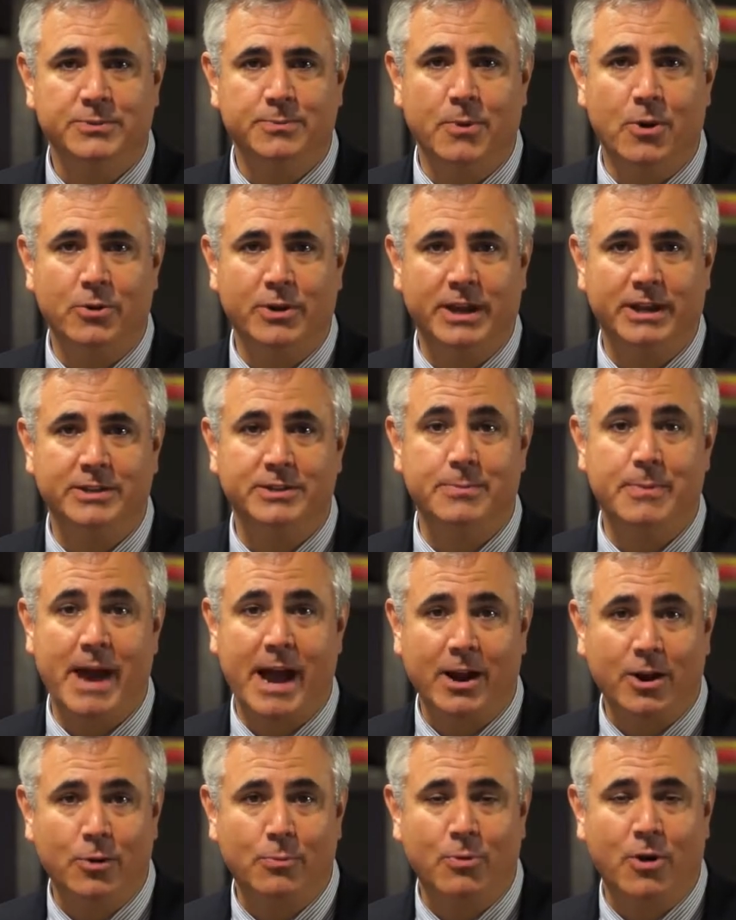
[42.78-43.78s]
smoking
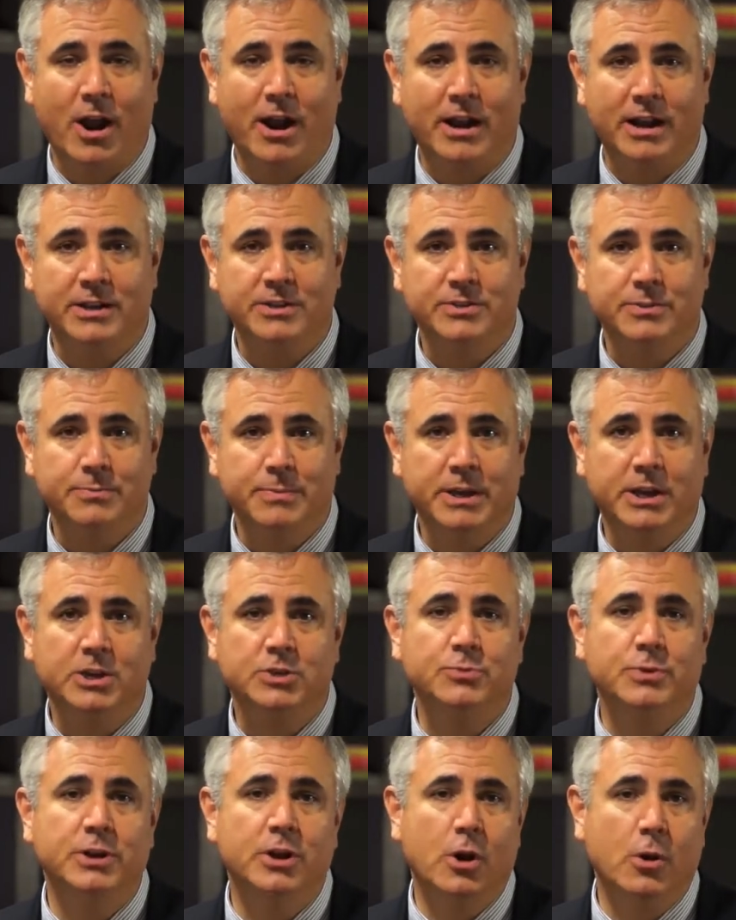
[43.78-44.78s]
tobacco products
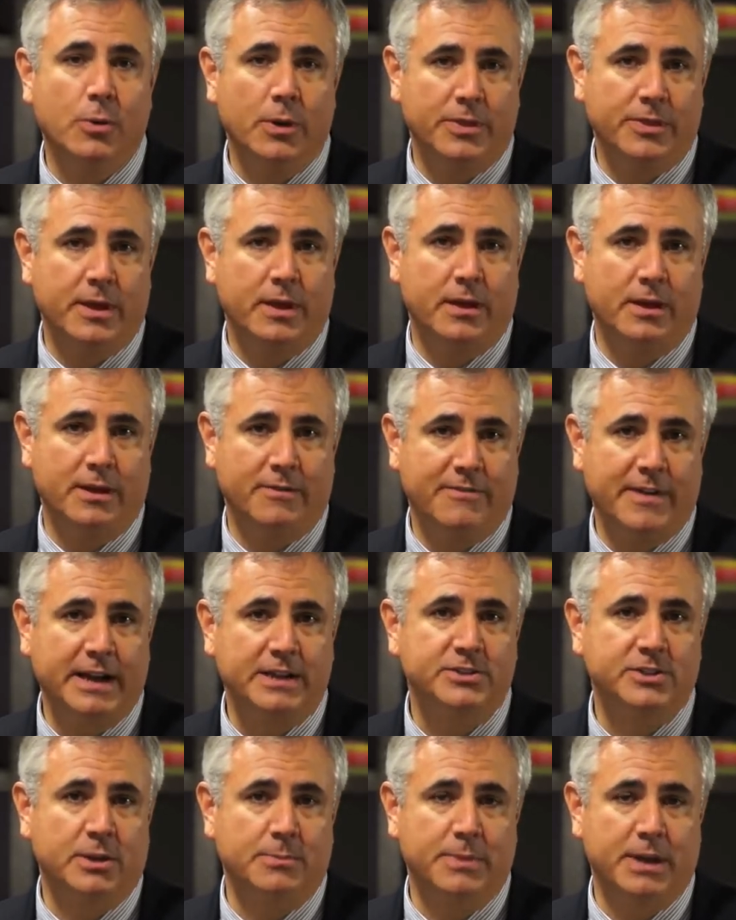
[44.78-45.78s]
because we know what the
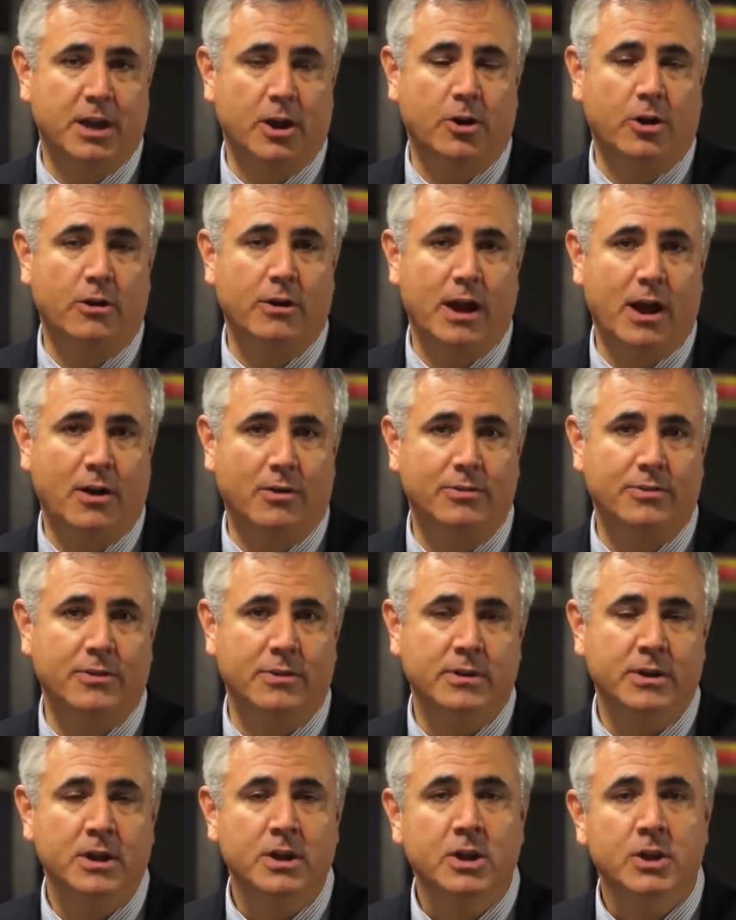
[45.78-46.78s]
effects can be on our health.
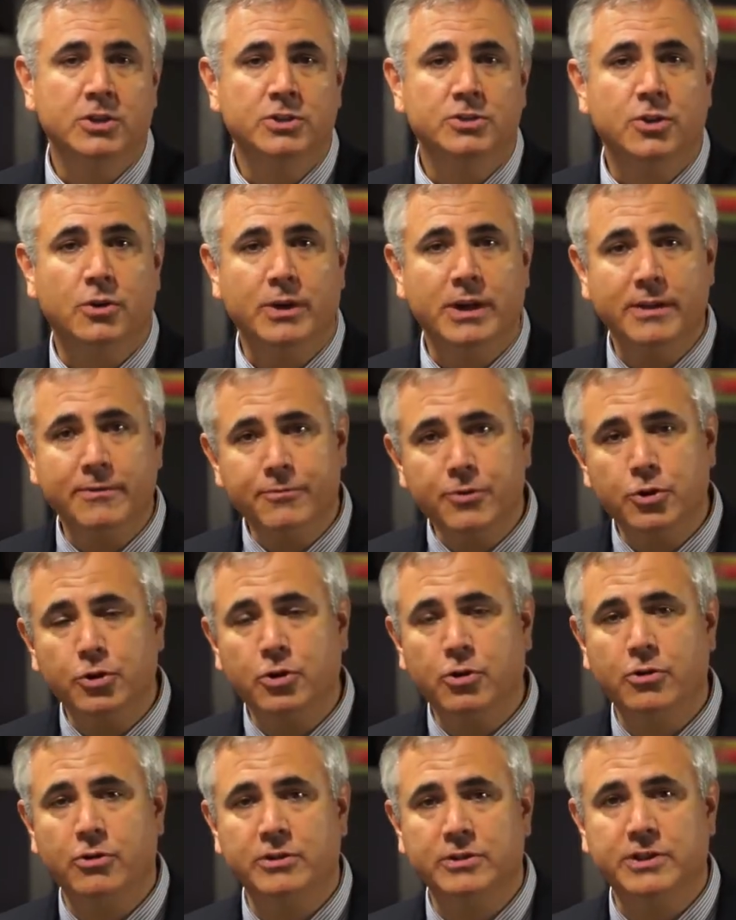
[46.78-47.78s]
So if you're
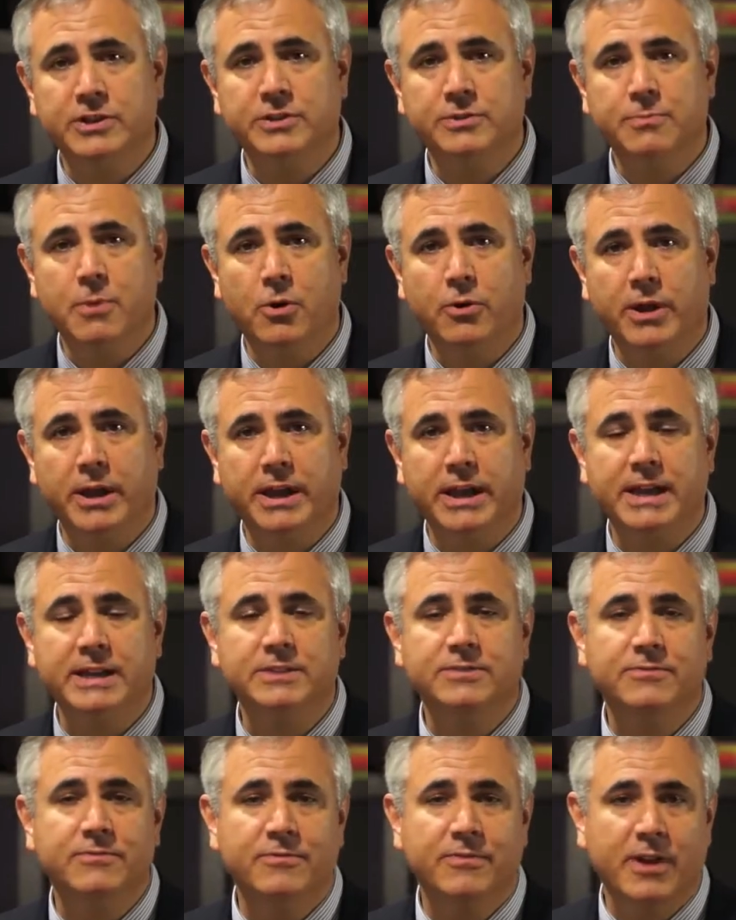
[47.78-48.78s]
currently smoking,
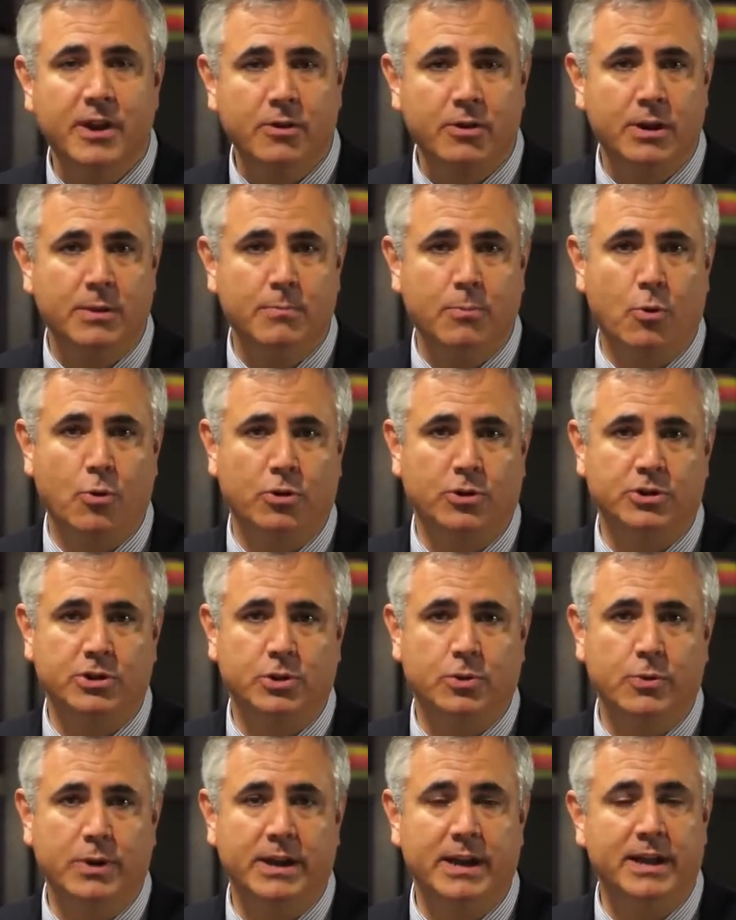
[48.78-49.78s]
it's very important to
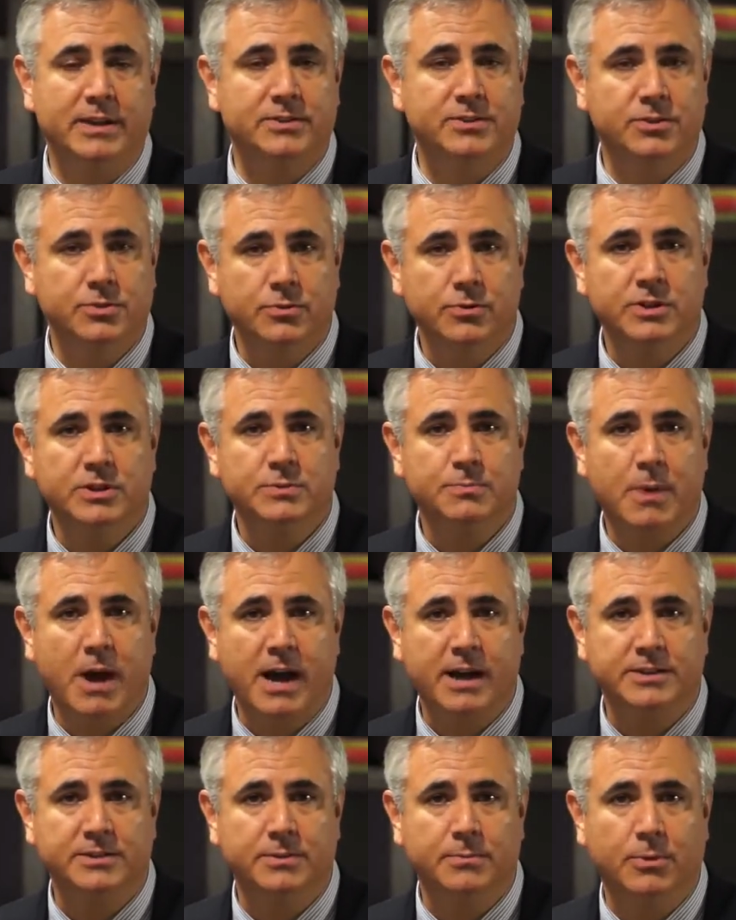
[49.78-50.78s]
quit as soon as
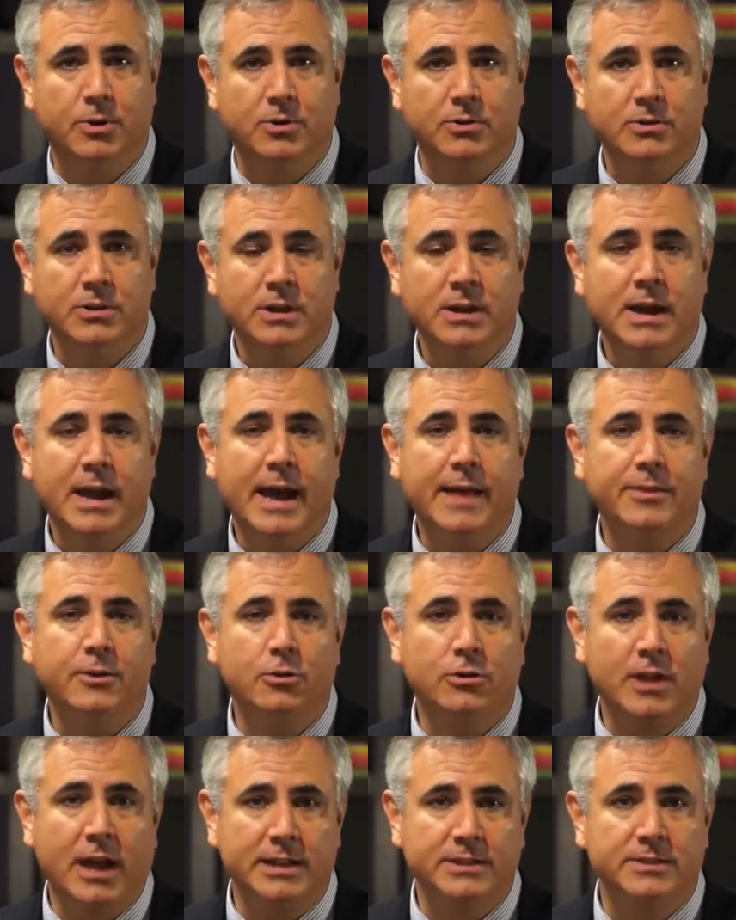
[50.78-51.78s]
possible, and there
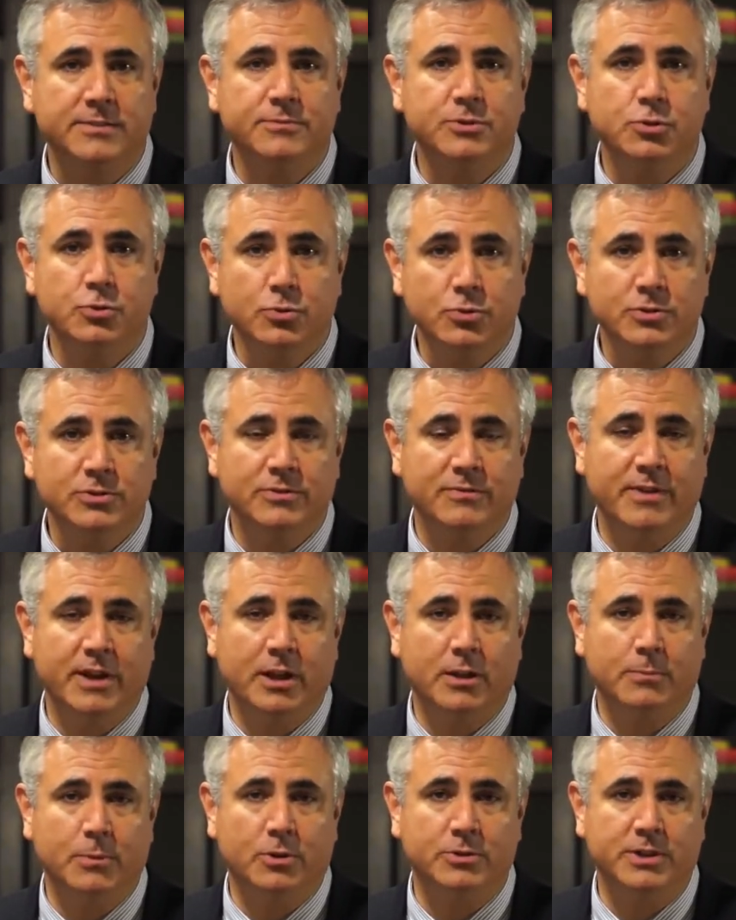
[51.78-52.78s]
are lots of tools
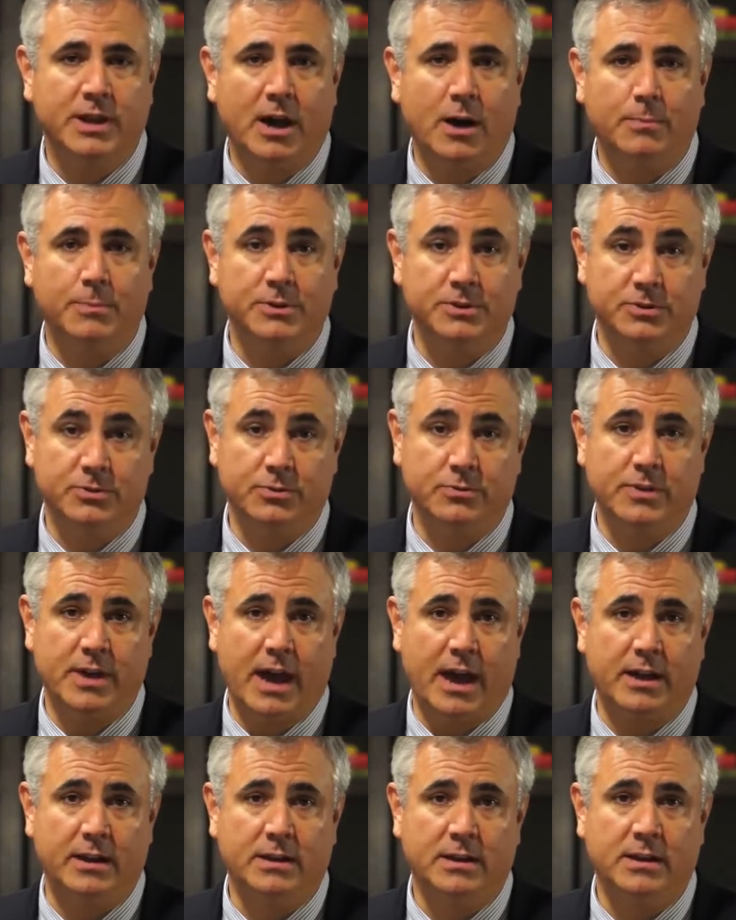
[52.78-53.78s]
available to help us do
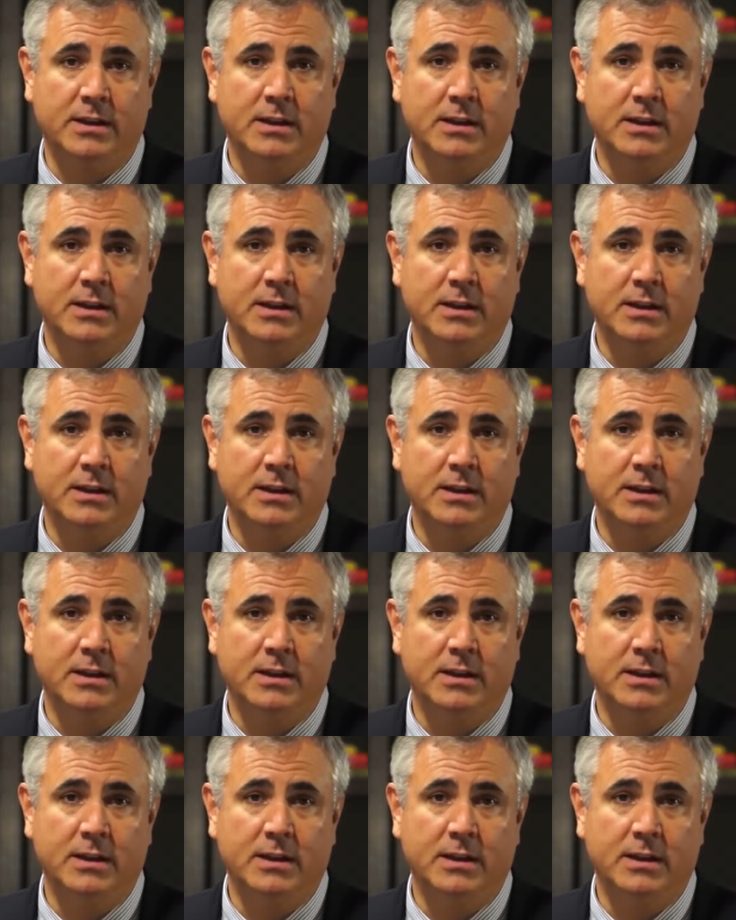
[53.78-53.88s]
that.